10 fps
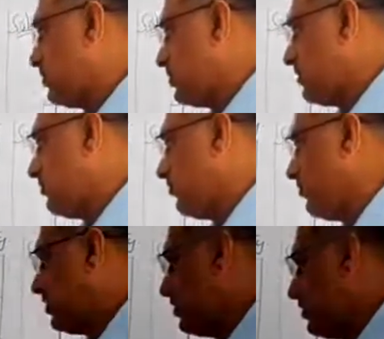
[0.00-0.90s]
Then
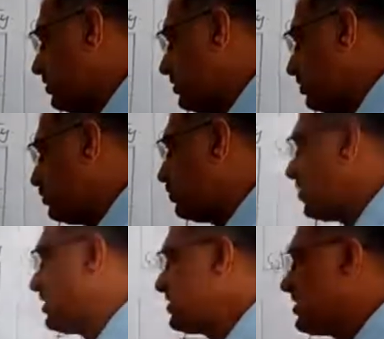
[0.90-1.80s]
1,
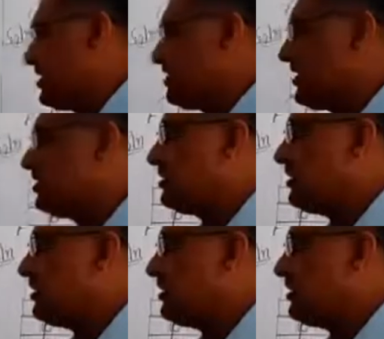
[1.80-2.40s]
2, as class length,